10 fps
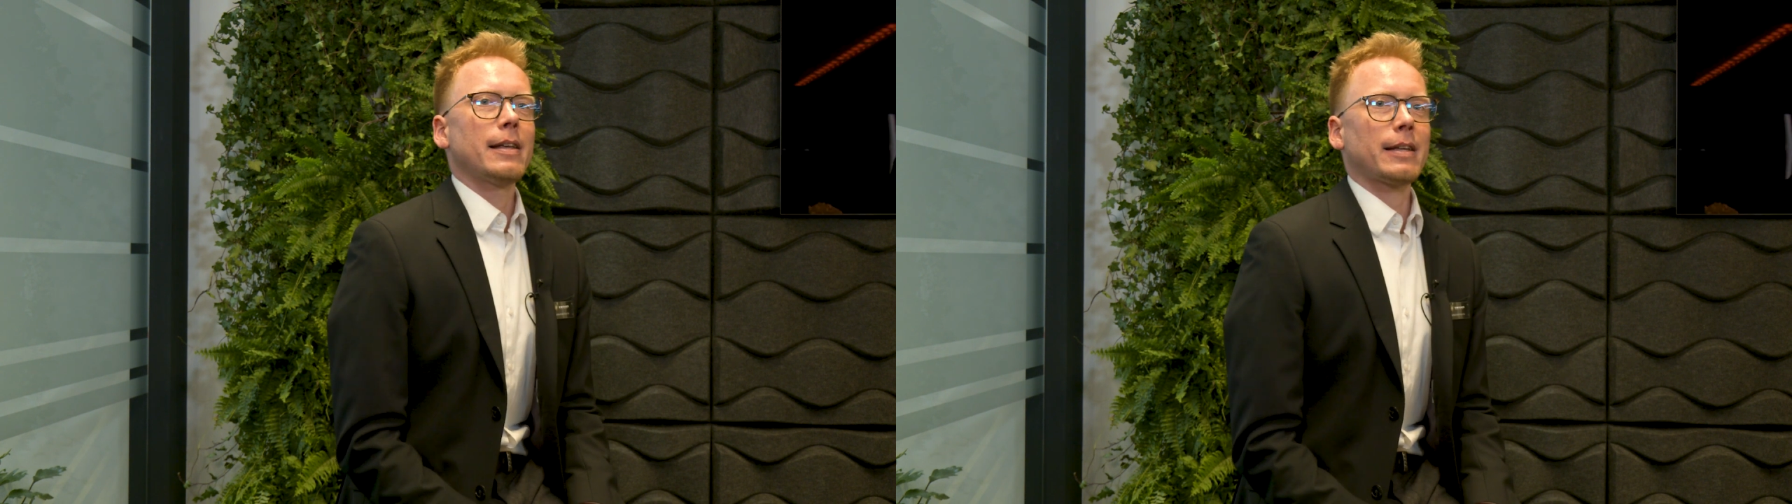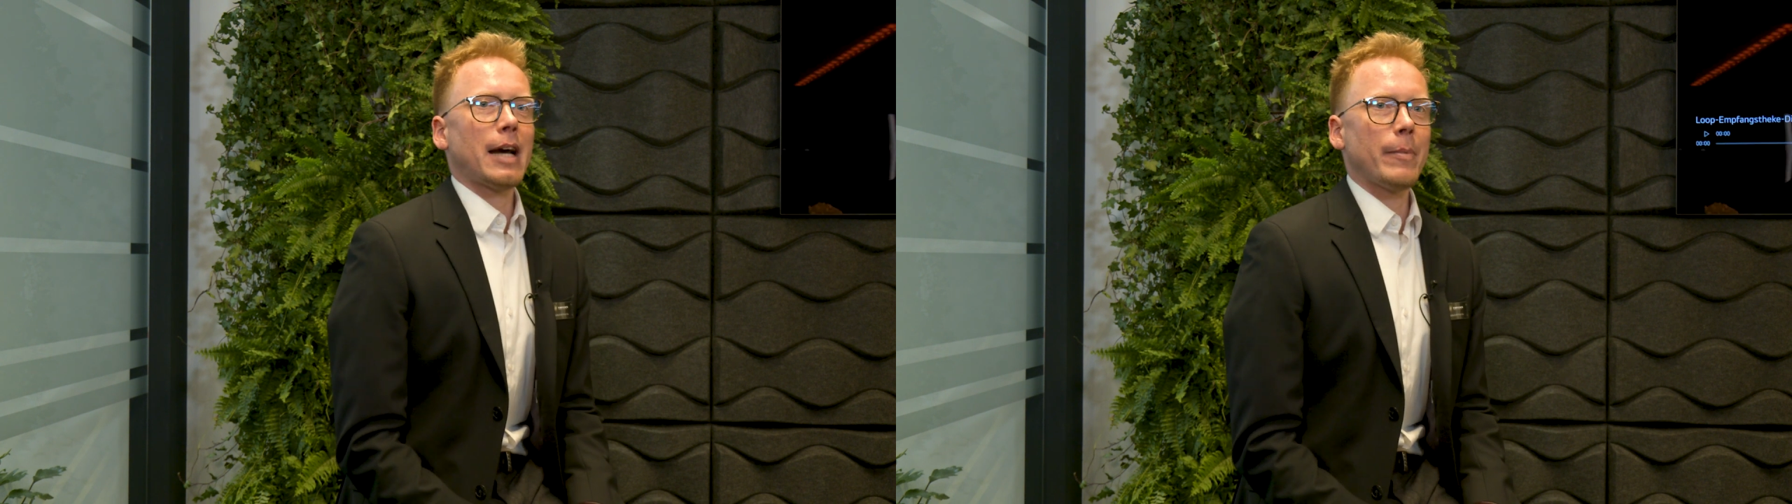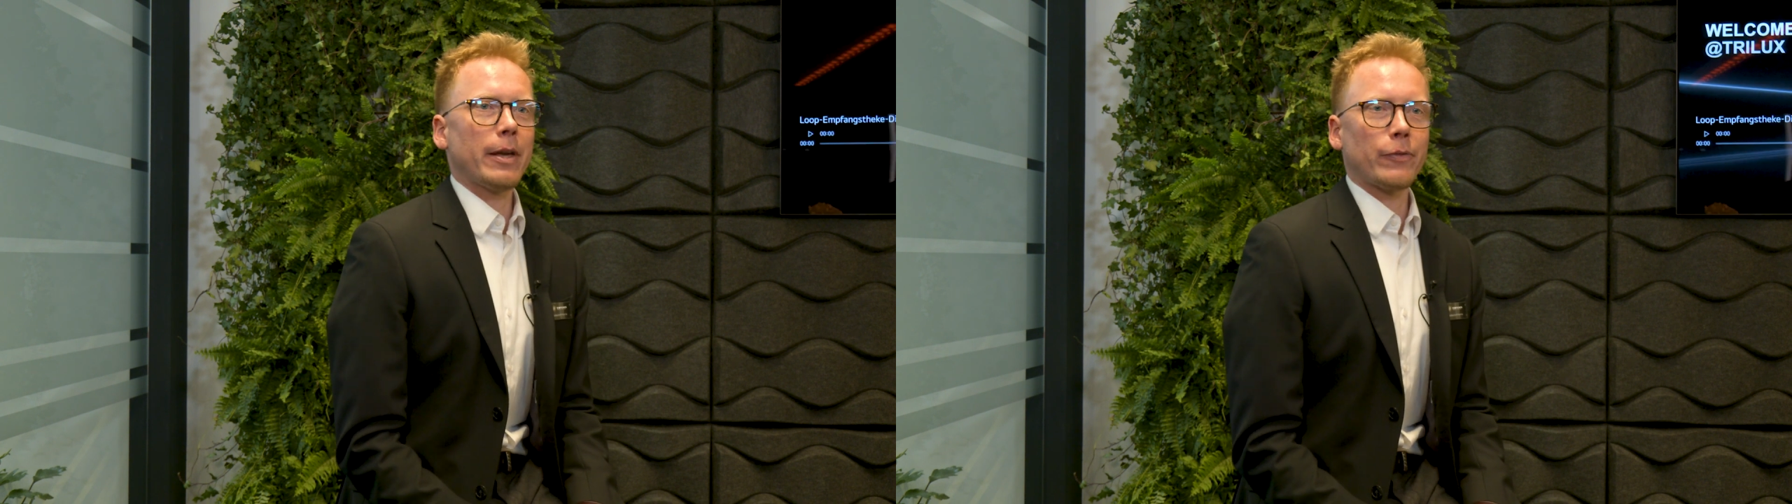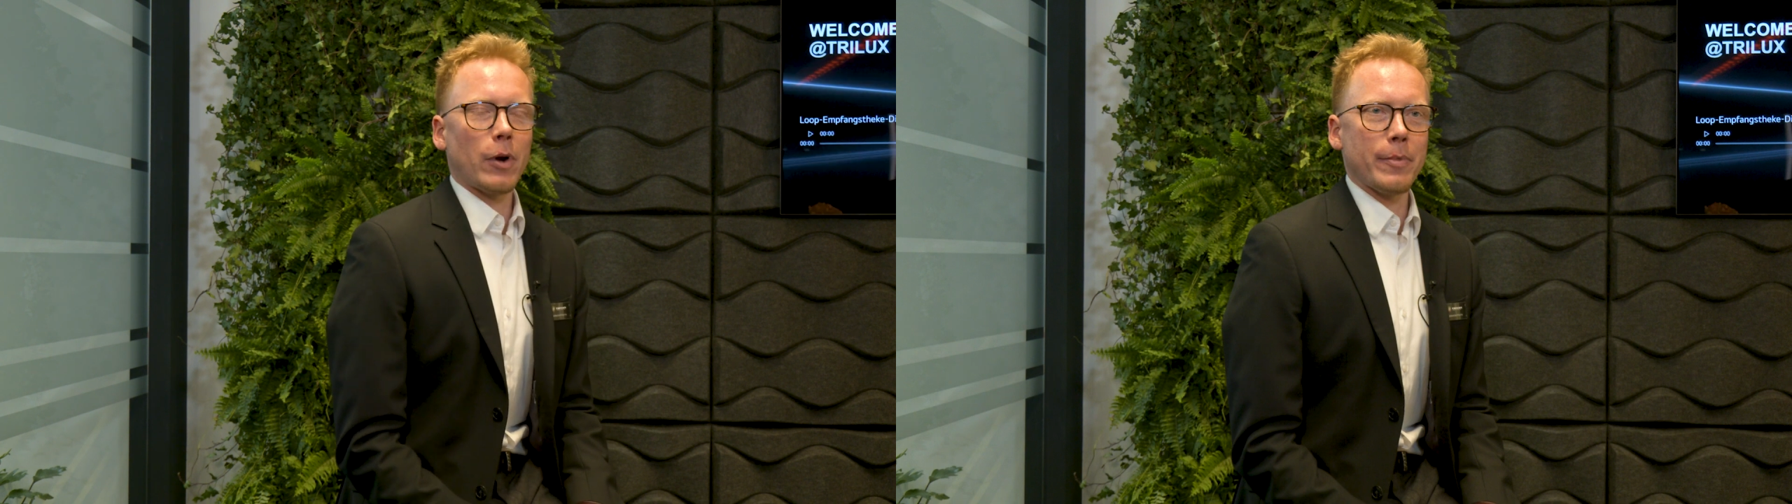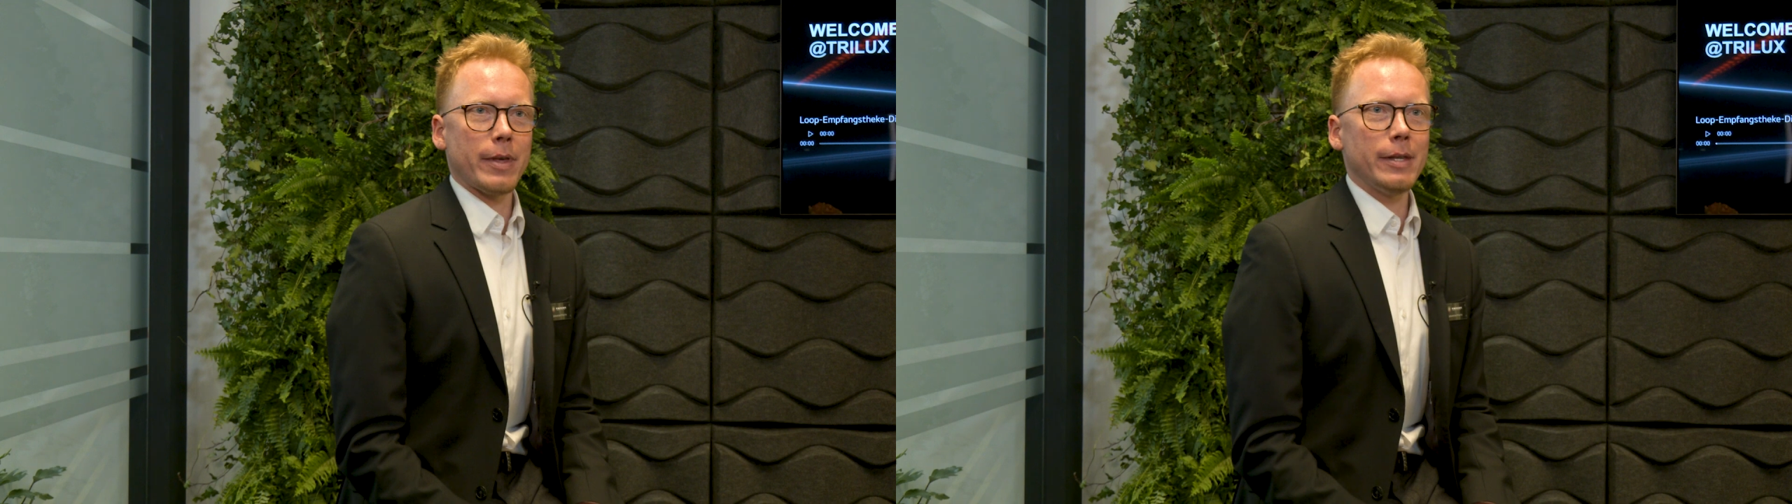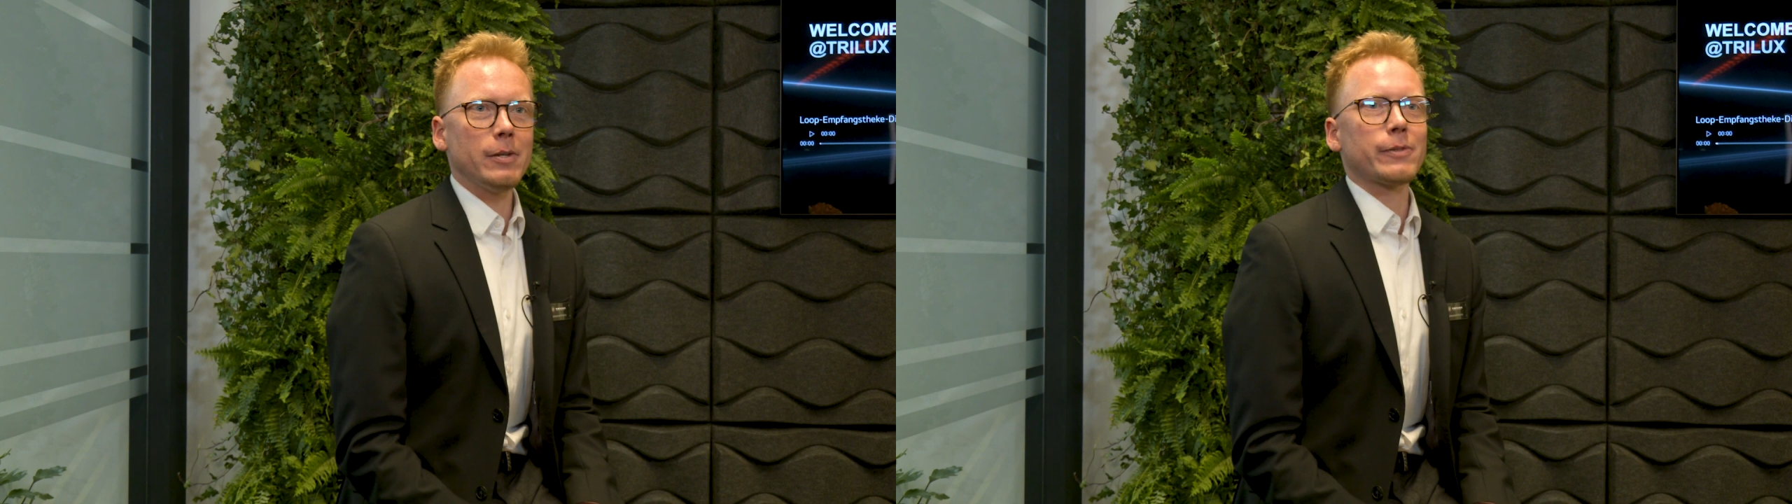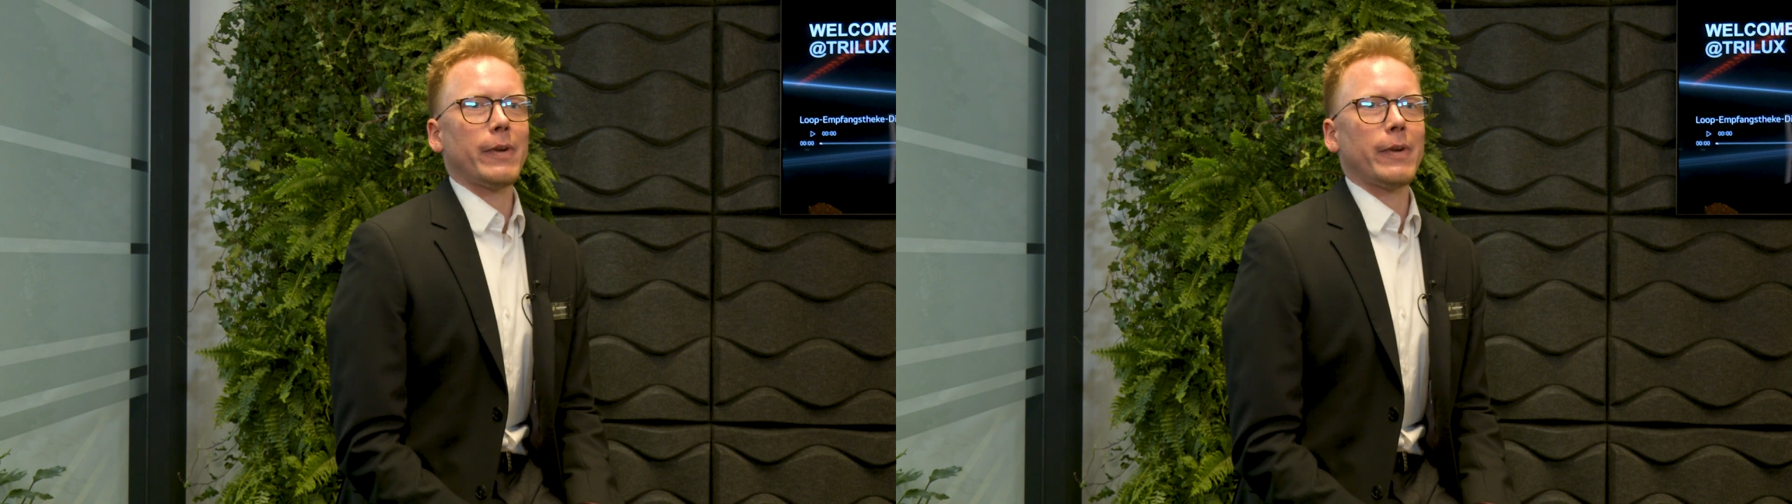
coming from the use